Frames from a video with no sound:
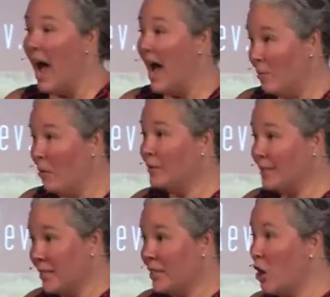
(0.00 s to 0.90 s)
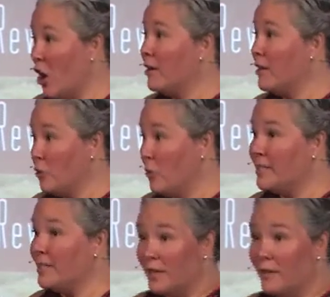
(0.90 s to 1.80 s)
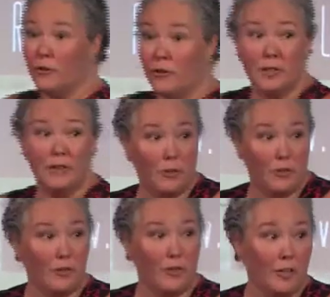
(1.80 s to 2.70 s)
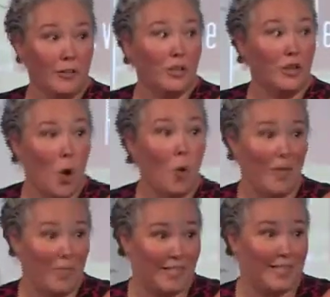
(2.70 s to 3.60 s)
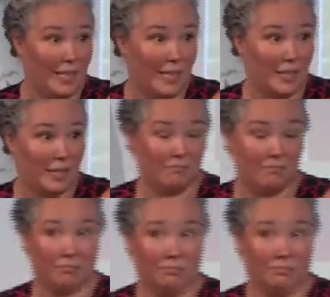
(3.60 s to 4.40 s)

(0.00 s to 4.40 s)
I am holding an Atari joystick for those of you too young to know what this is.